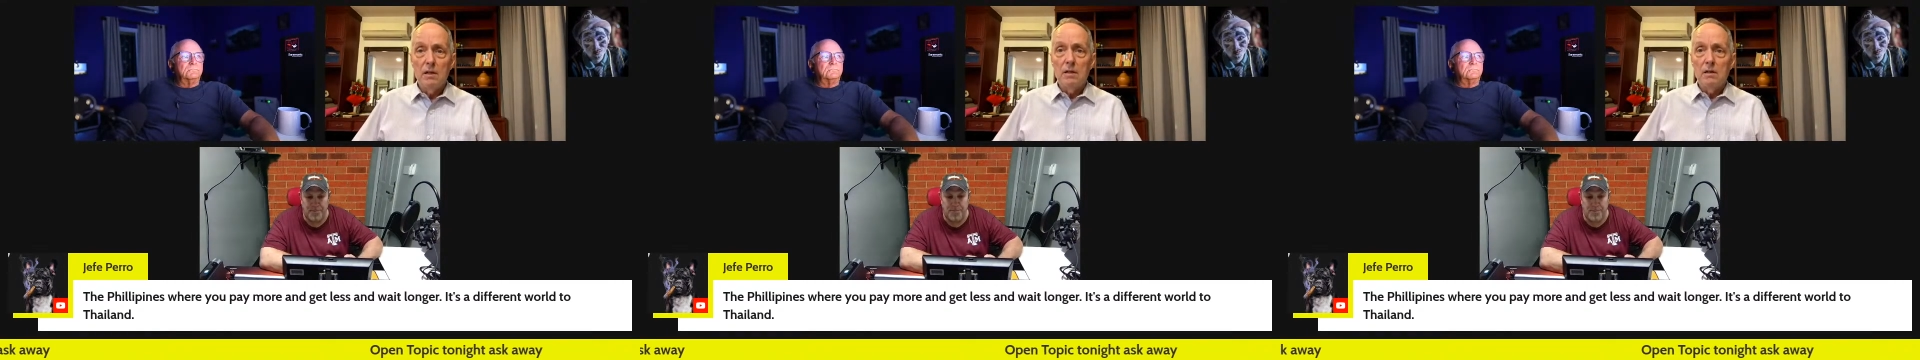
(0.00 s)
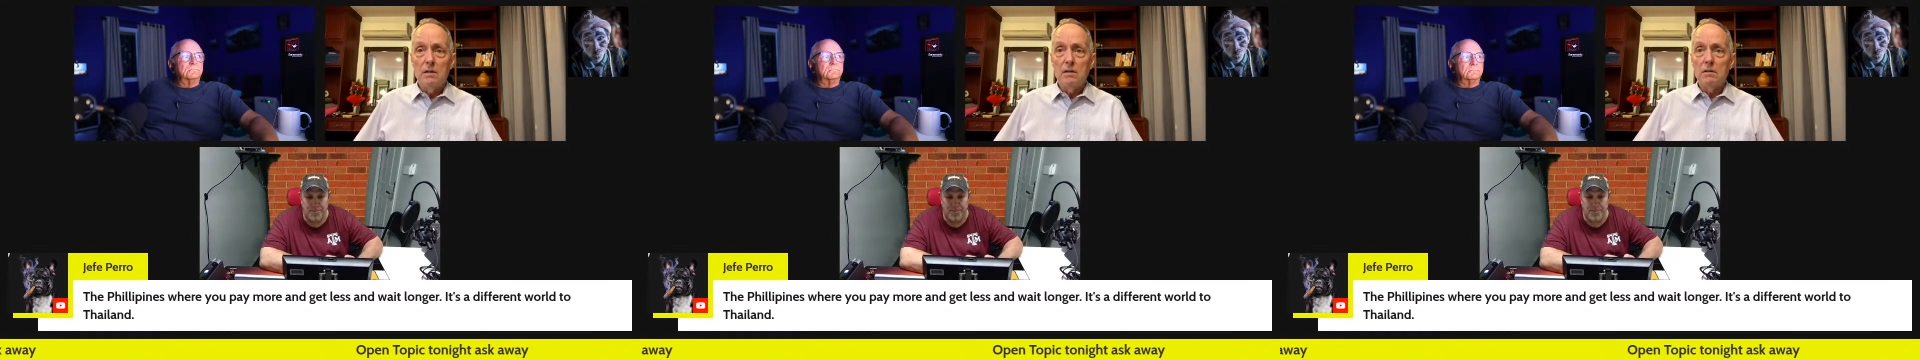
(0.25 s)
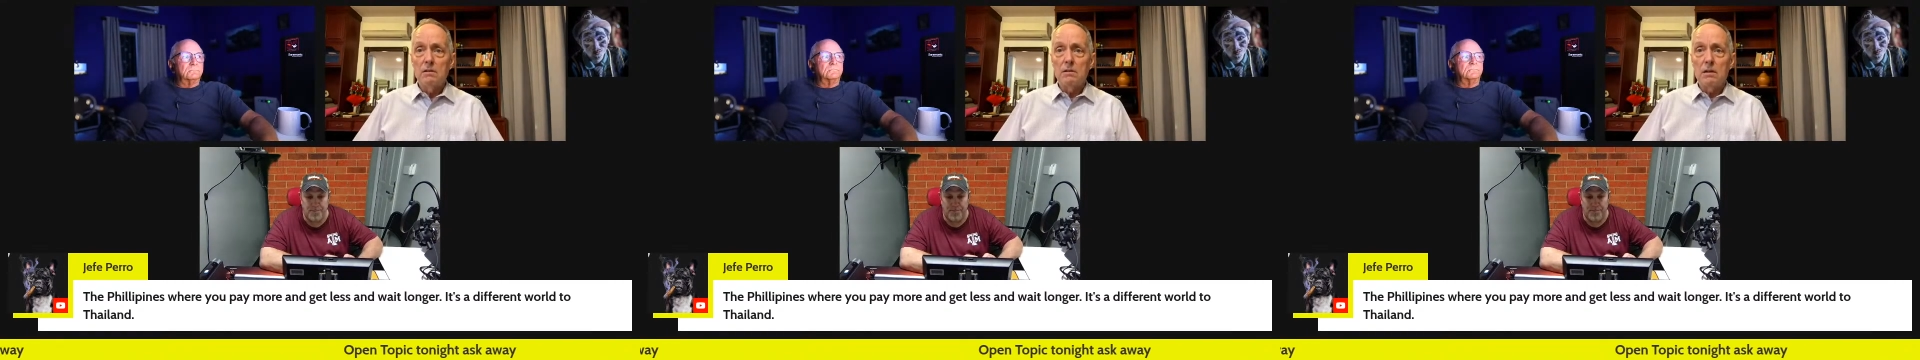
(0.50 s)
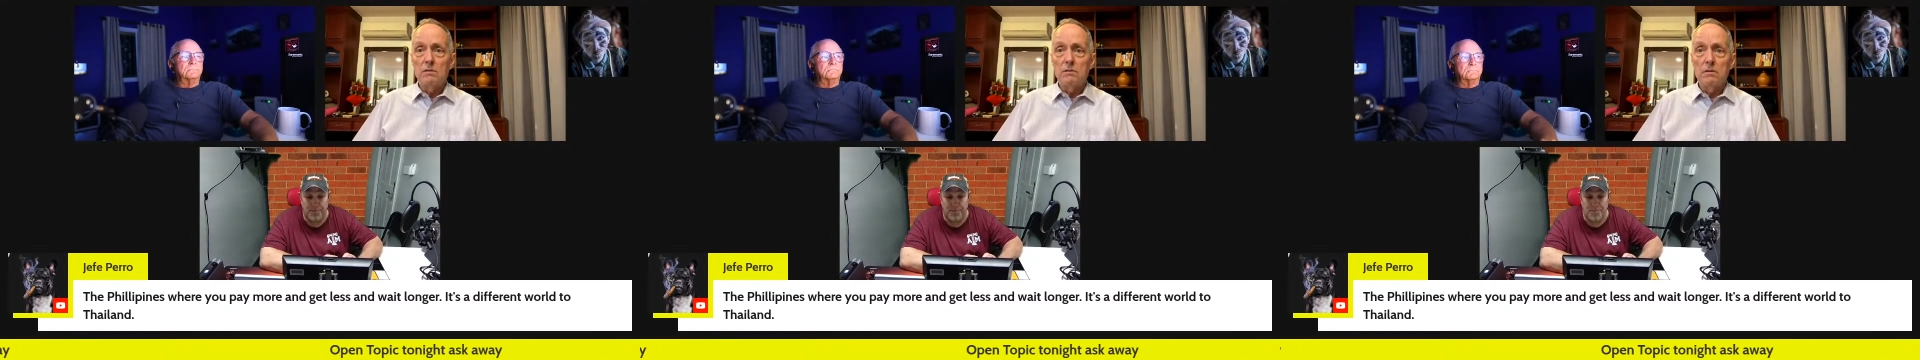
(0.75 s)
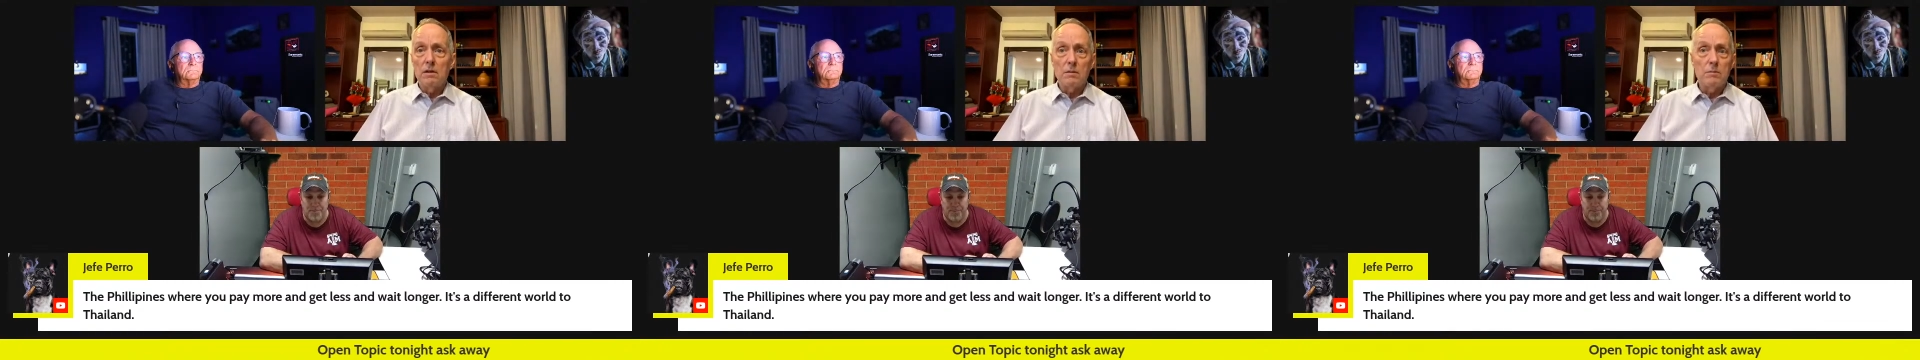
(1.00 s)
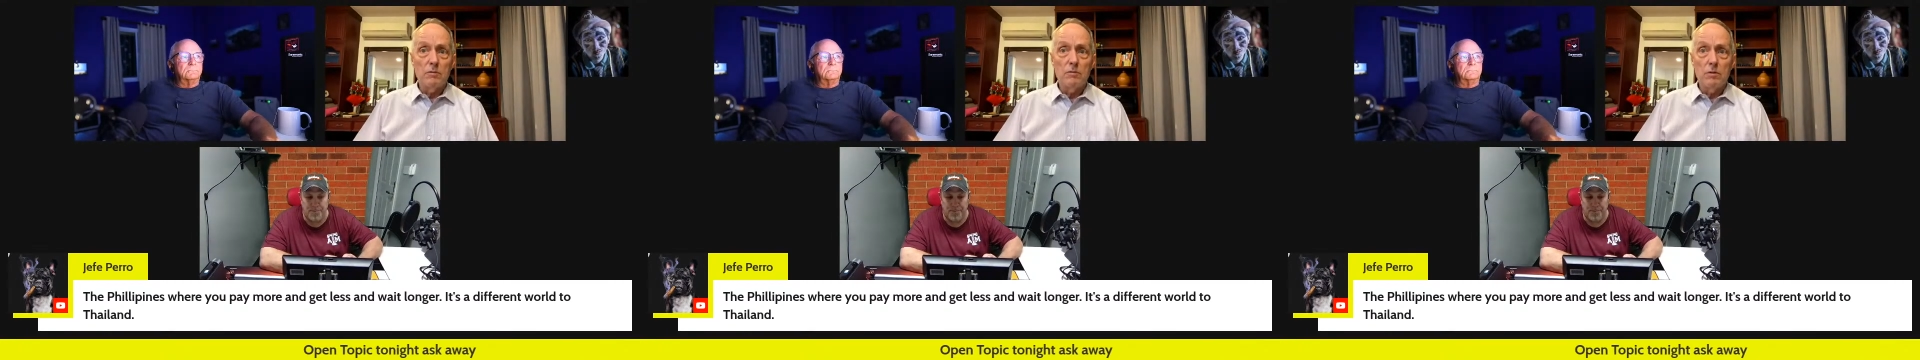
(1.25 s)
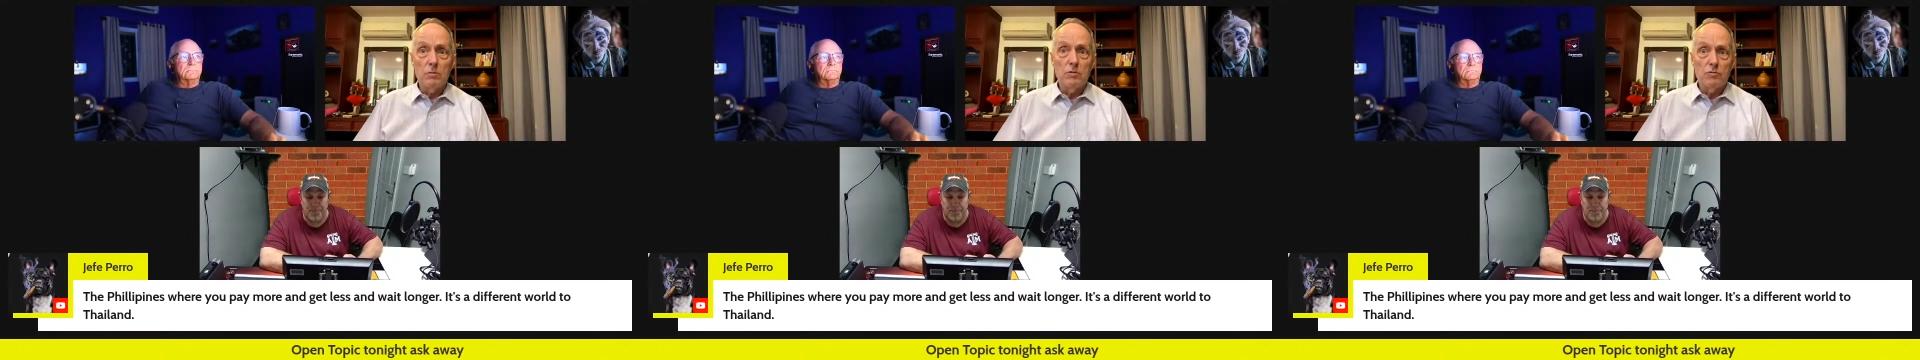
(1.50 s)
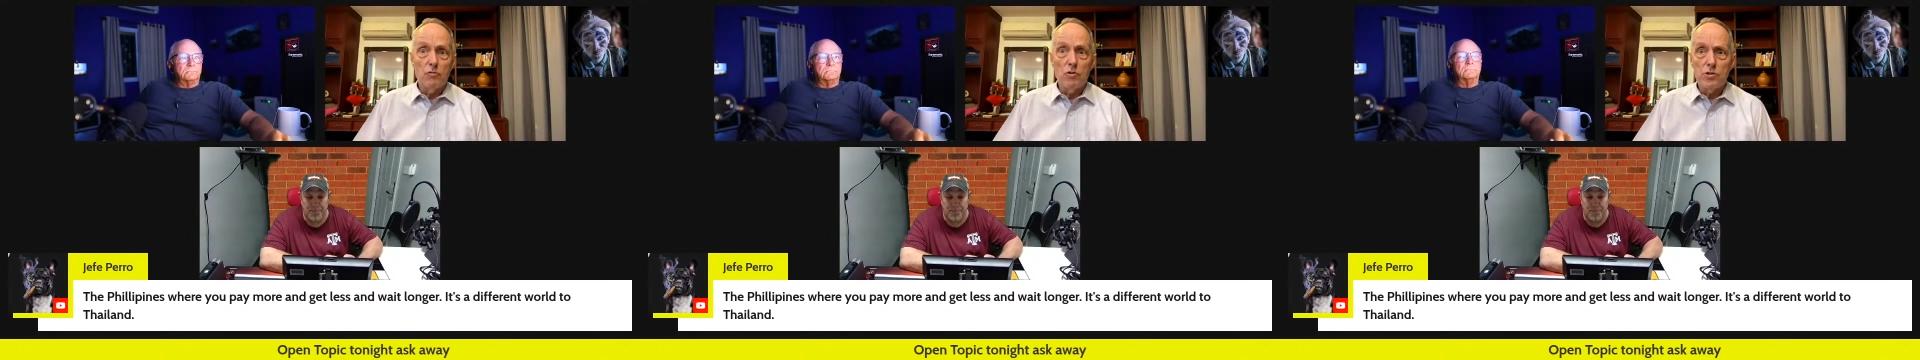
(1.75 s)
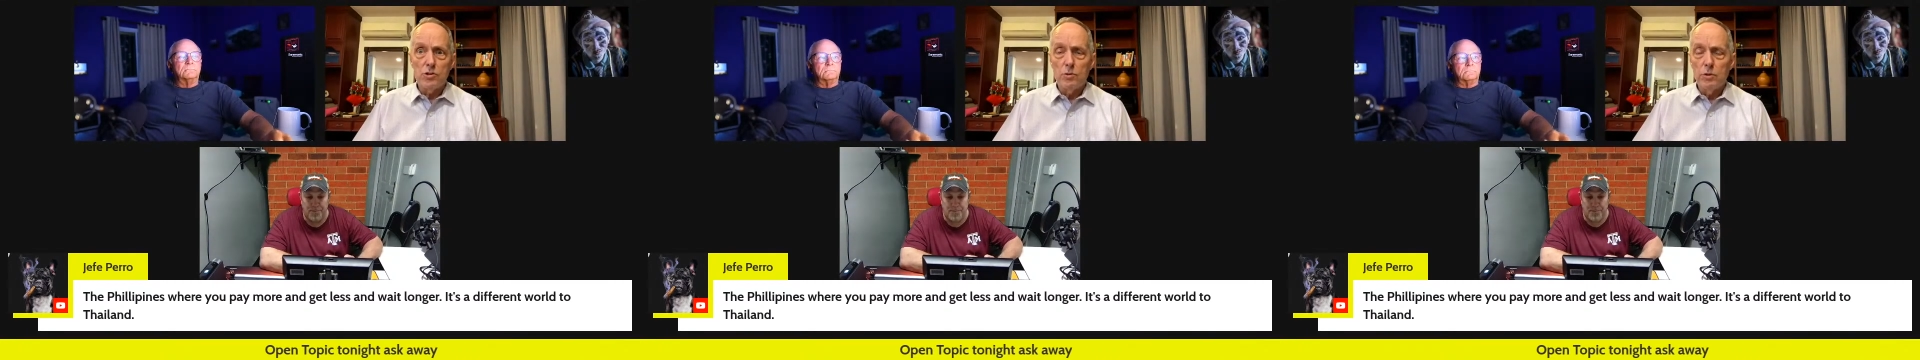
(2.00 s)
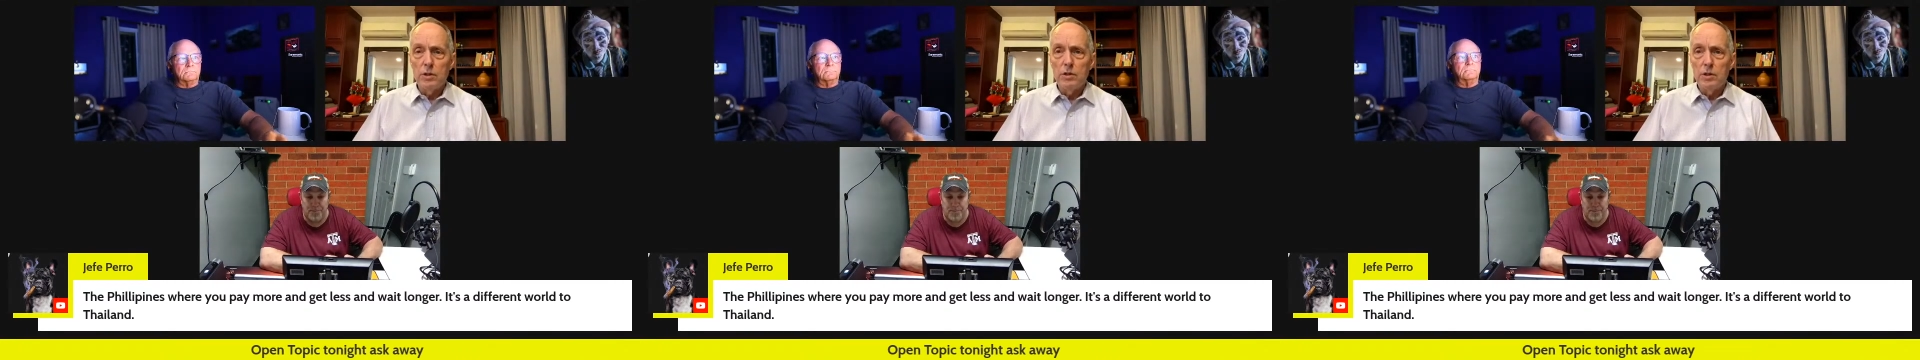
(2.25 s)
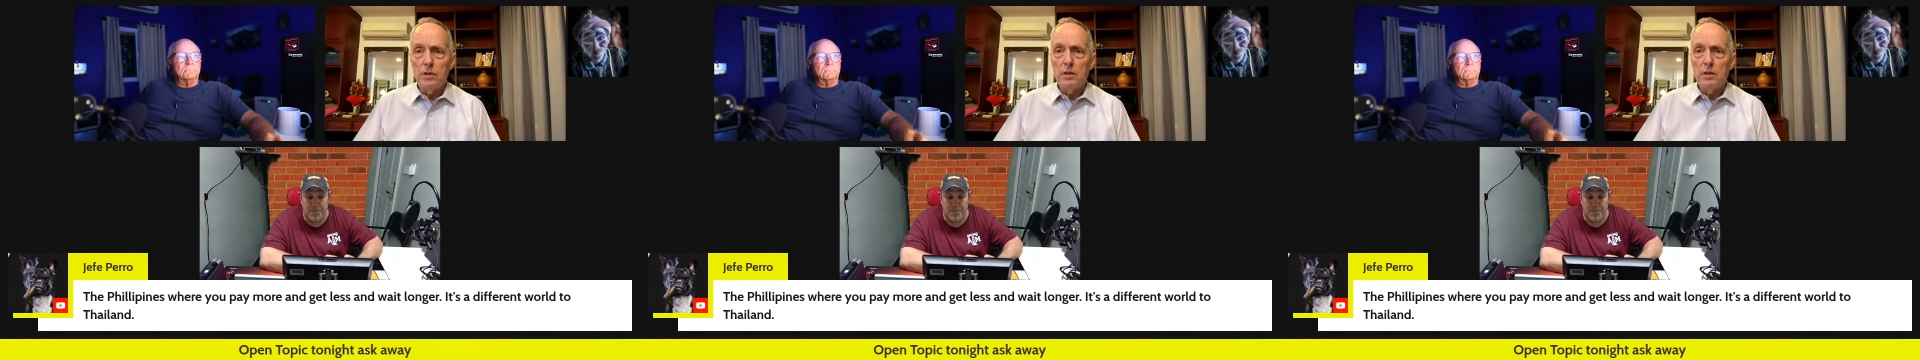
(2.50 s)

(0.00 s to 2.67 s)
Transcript: nothing but it was raw sewage.